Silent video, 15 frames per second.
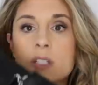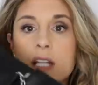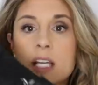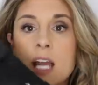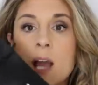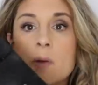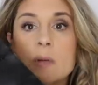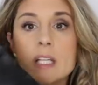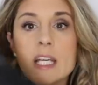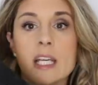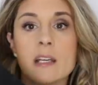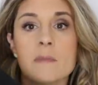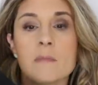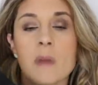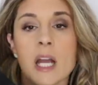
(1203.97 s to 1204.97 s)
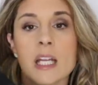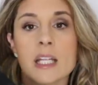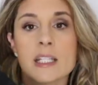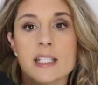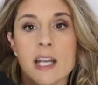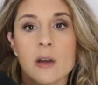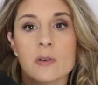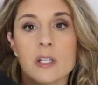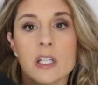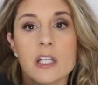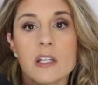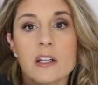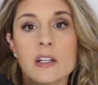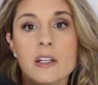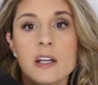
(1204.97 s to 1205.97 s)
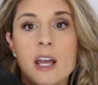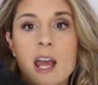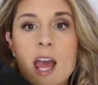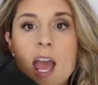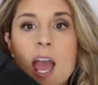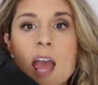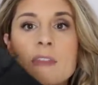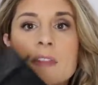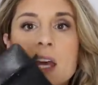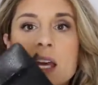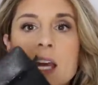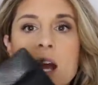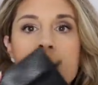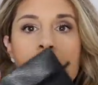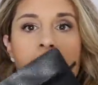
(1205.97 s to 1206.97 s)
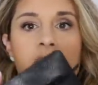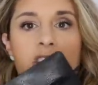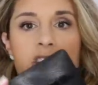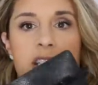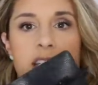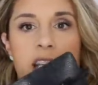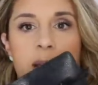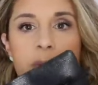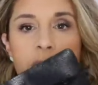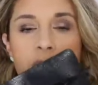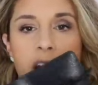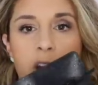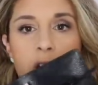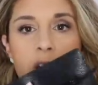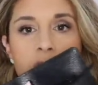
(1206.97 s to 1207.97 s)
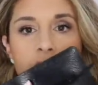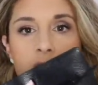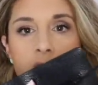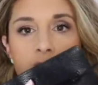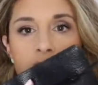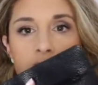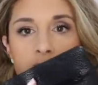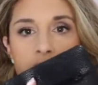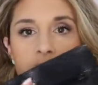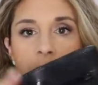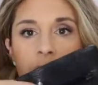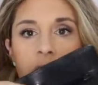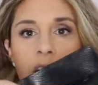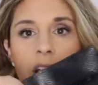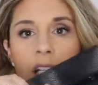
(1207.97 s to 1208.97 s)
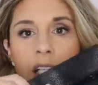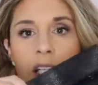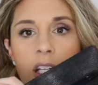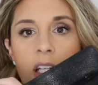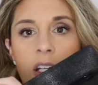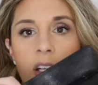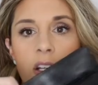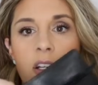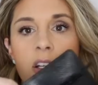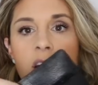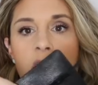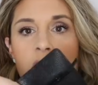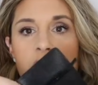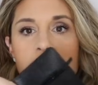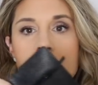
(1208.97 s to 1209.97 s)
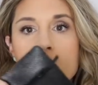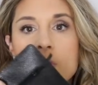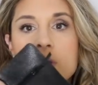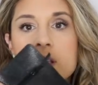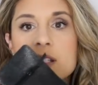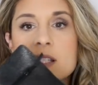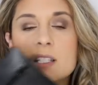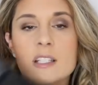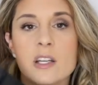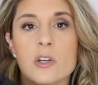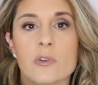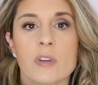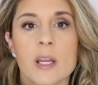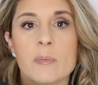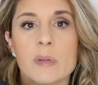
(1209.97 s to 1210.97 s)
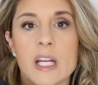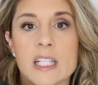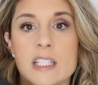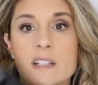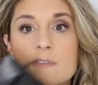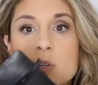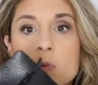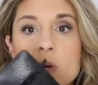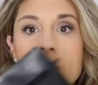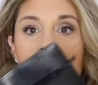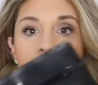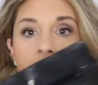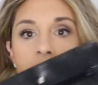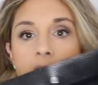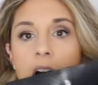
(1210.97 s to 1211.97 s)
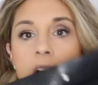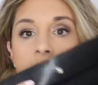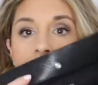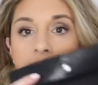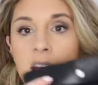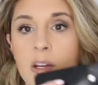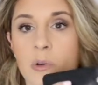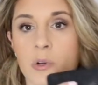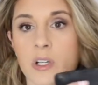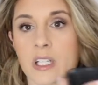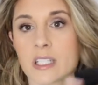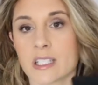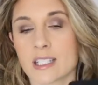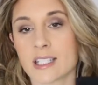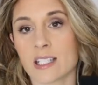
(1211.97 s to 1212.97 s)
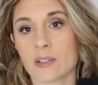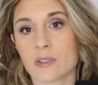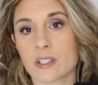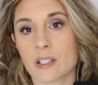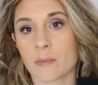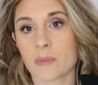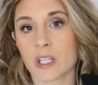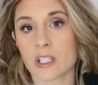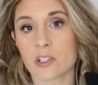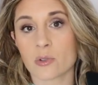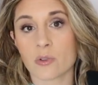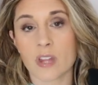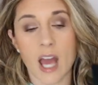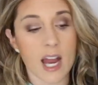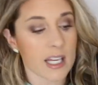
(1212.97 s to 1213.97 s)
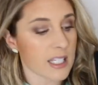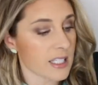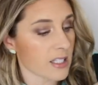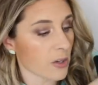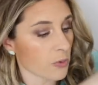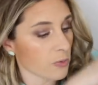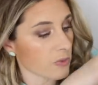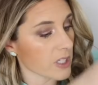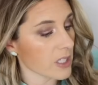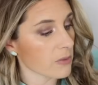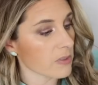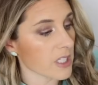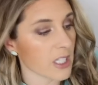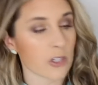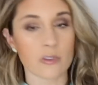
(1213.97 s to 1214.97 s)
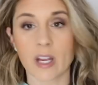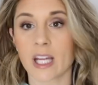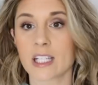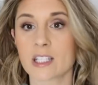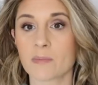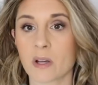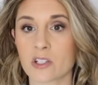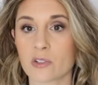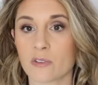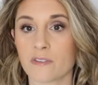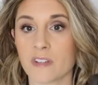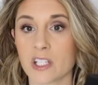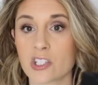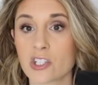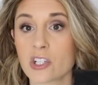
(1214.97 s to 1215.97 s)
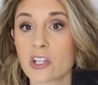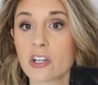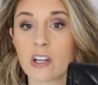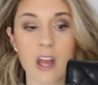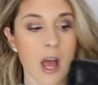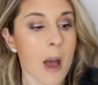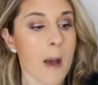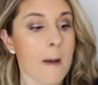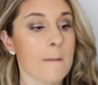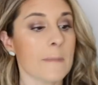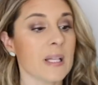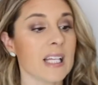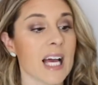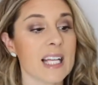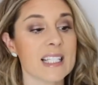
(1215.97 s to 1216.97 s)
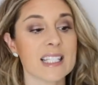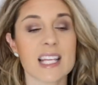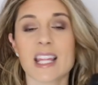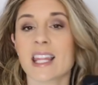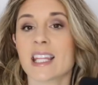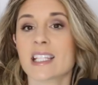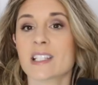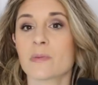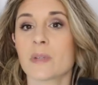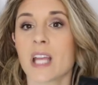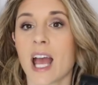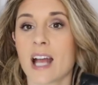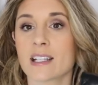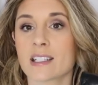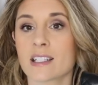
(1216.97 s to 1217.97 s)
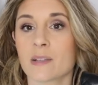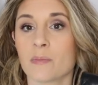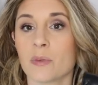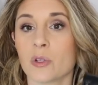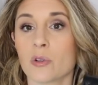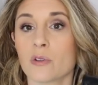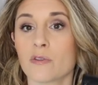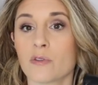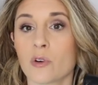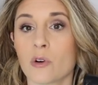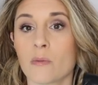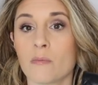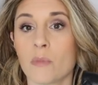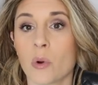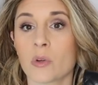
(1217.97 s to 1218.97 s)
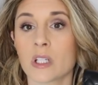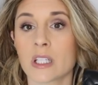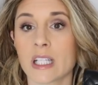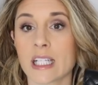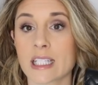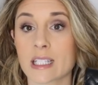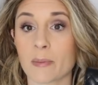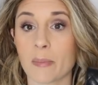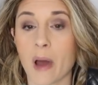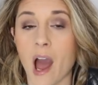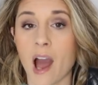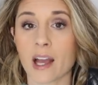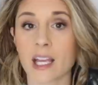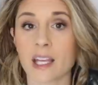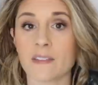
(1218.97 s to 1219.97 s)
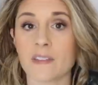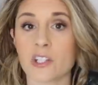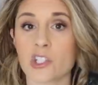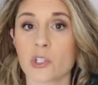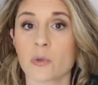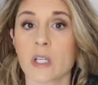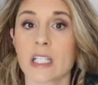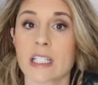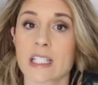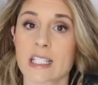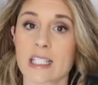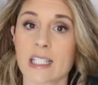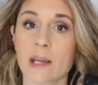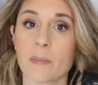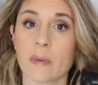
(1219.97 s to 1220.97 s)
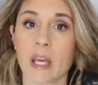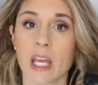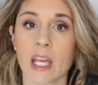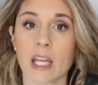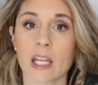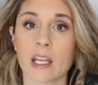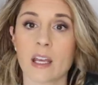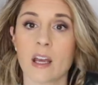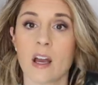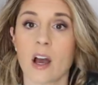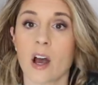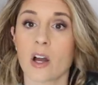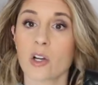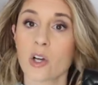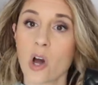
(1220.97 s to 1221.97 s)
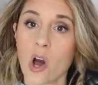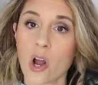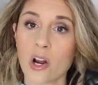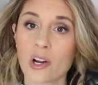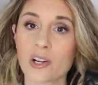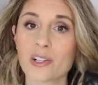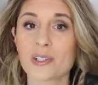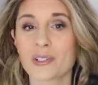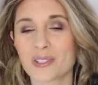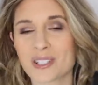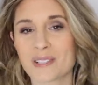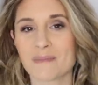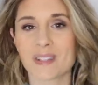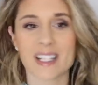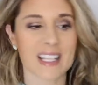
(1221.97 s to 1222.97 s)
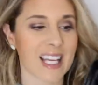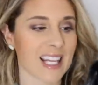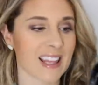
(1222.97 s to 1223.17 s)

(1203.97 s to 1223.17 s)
and I would keep money down here, and then I might just keep like credit cards or something in here. So this is a great place if you want to kind of hide or conceal something. So that is a really great special feature. Plus this one has the beautiful Mona Lisa pocket that you can slip in a card or something like